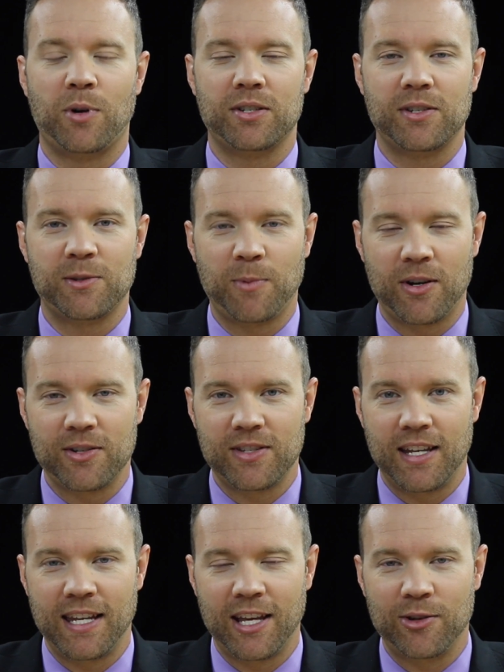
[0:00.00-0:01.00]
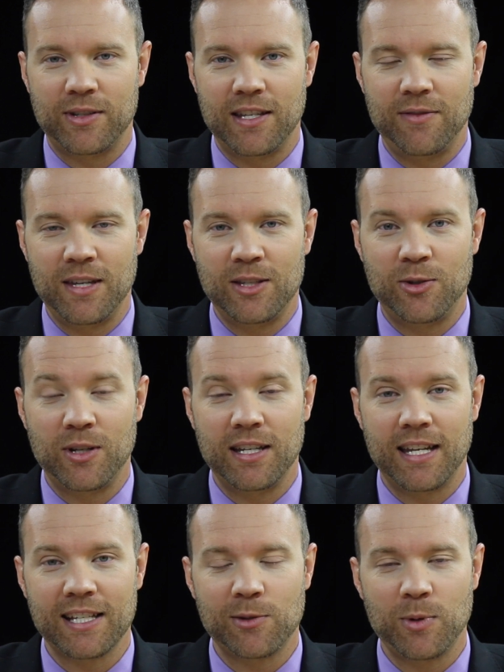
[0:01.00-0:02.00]
for watching Smarter San Diego TV. Tune
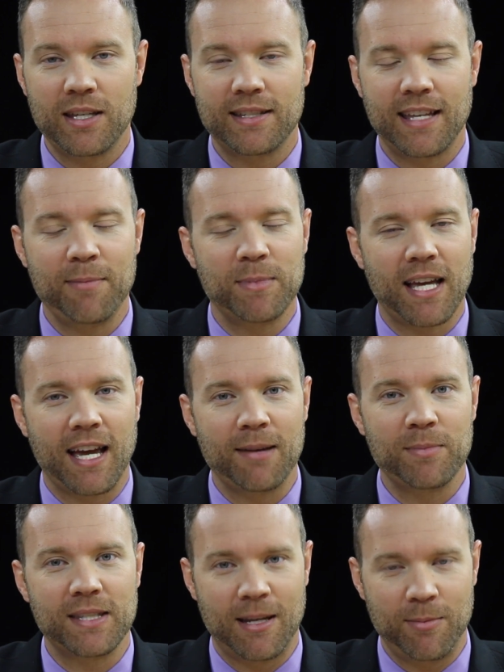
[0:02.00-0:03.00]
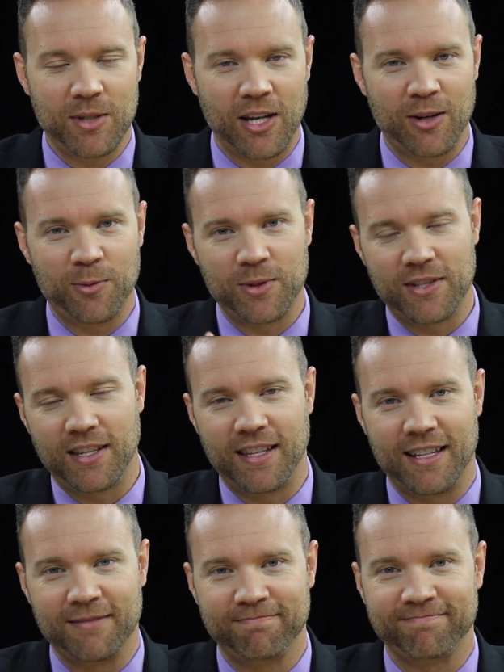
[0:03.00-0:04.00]
in next week, same time, same channel. We'll see you then.